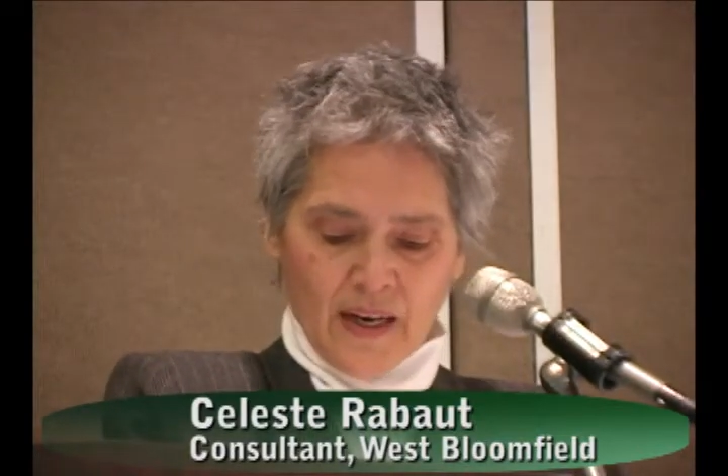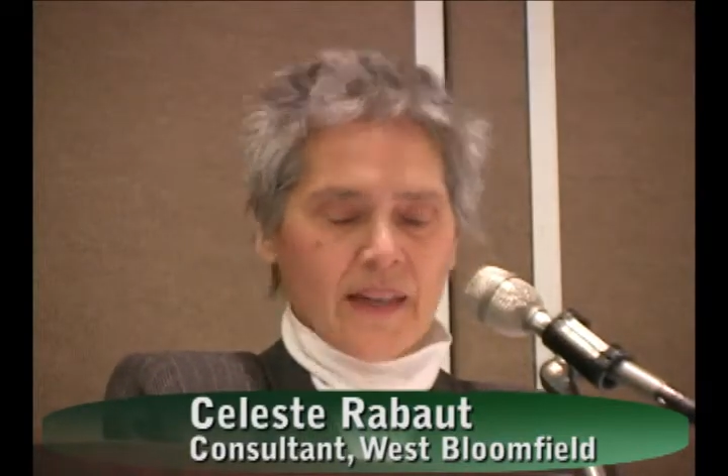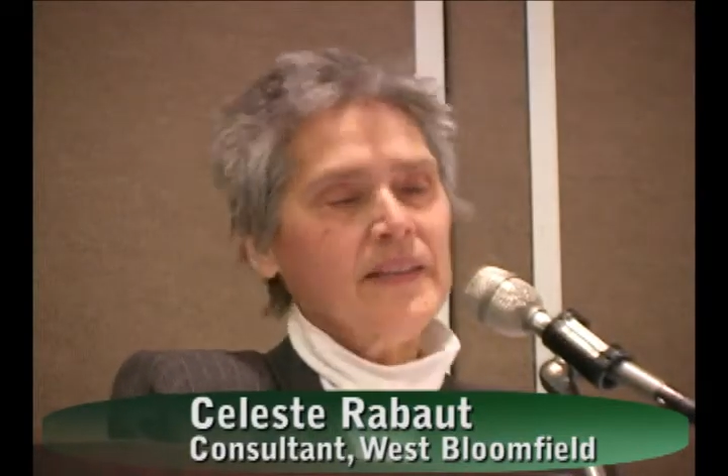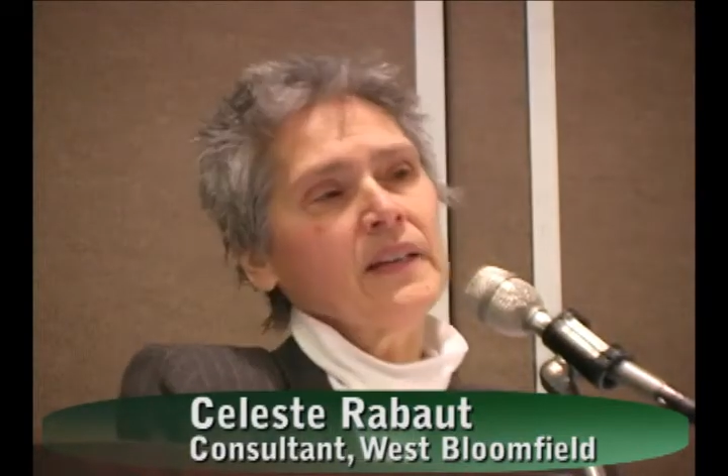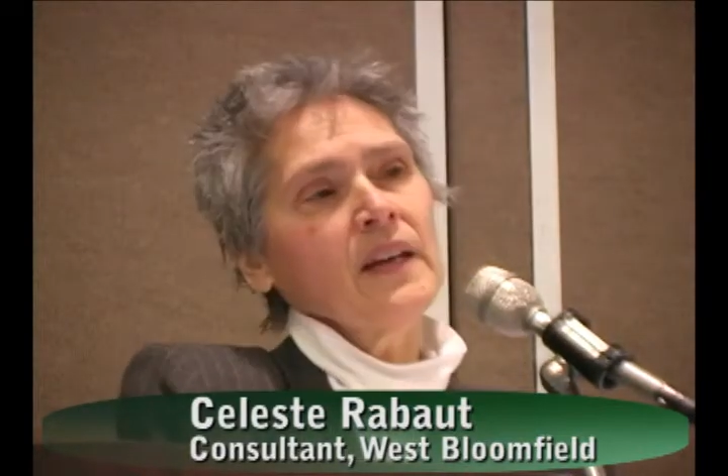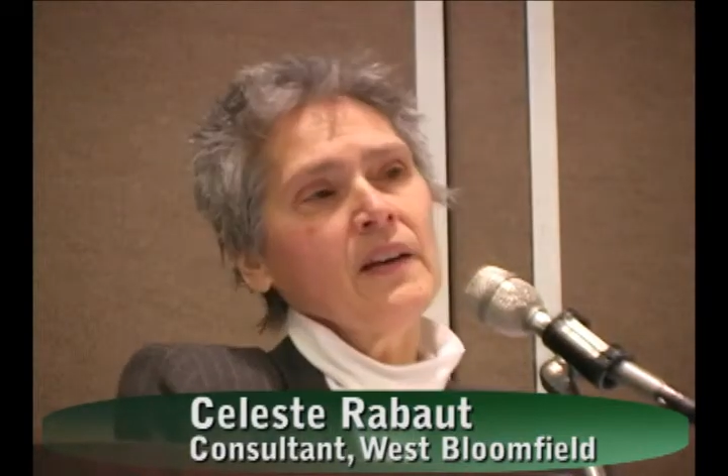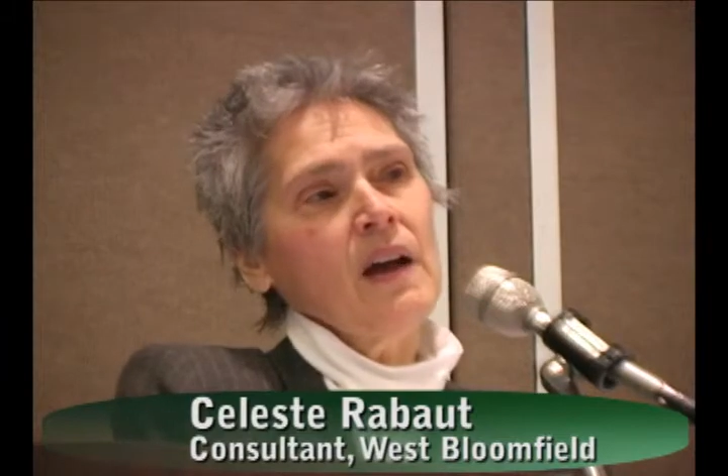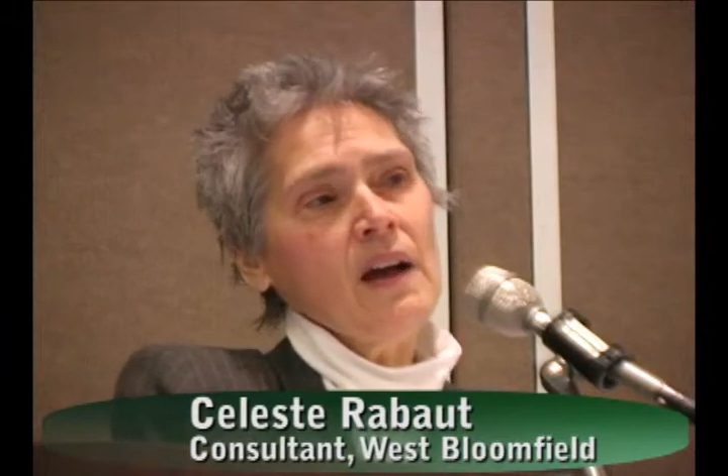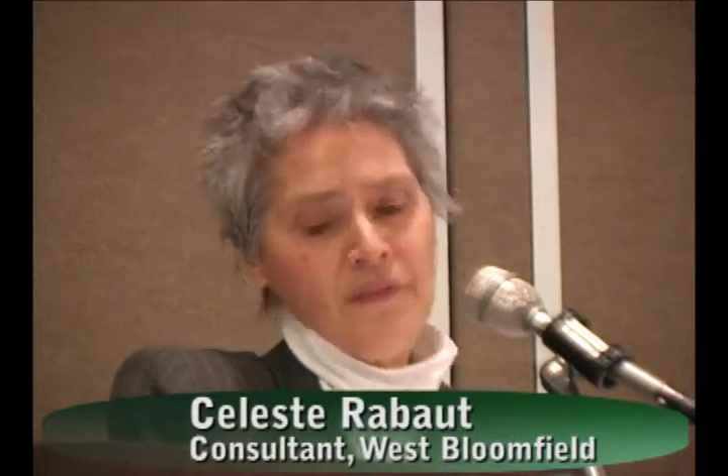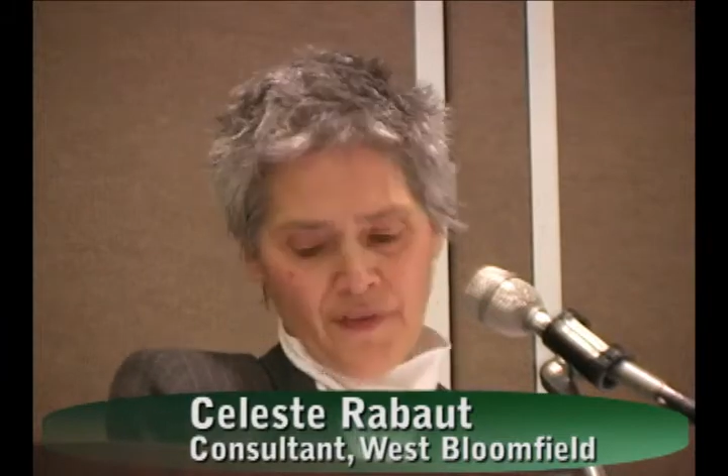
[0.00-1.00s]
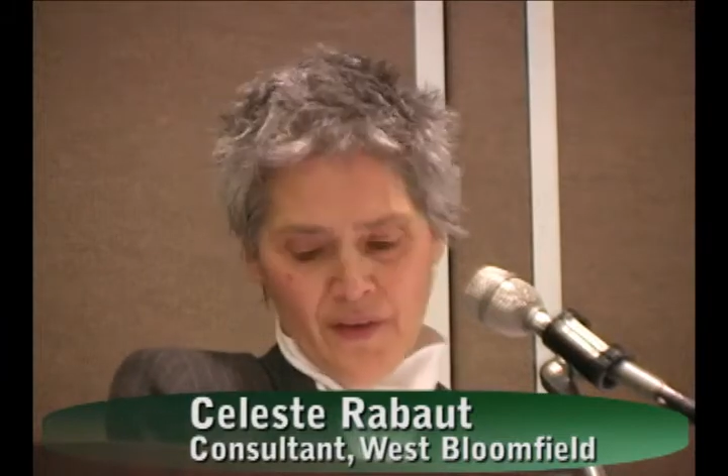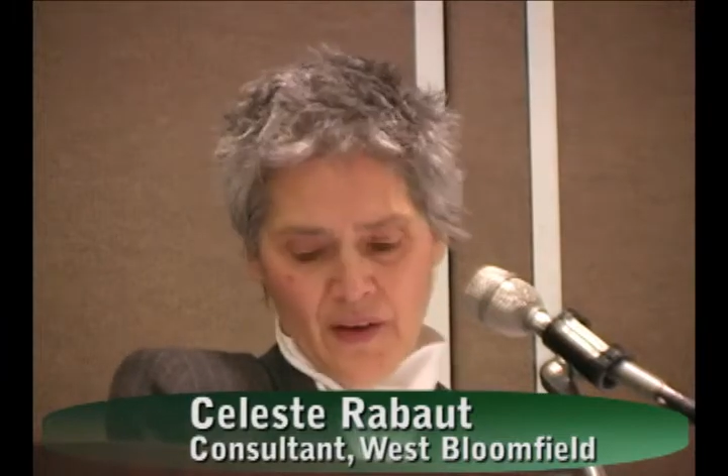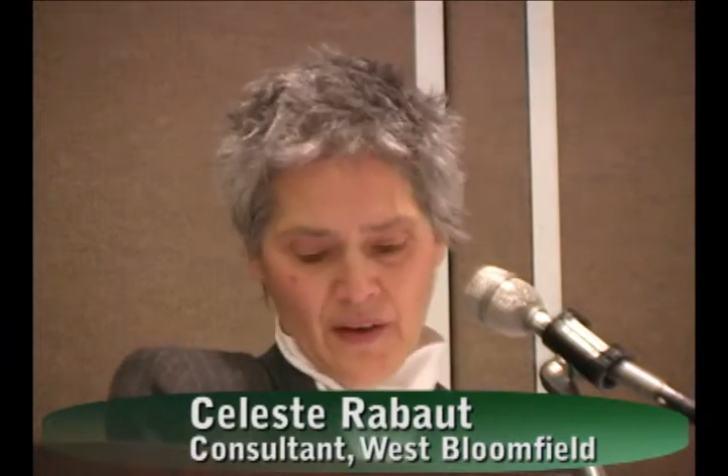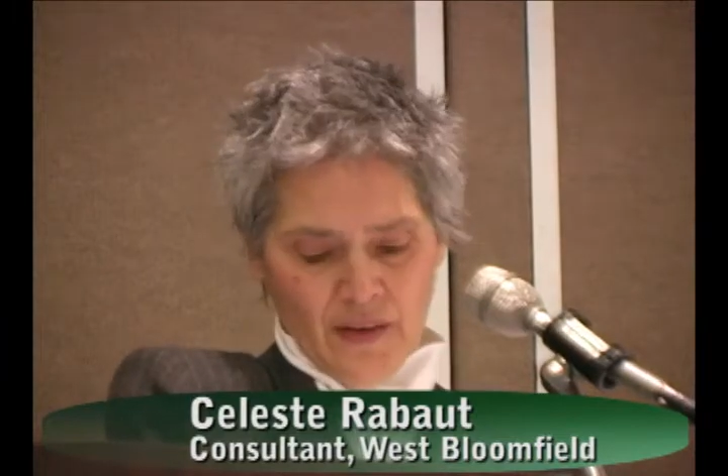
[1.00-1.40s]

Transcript: Is it enough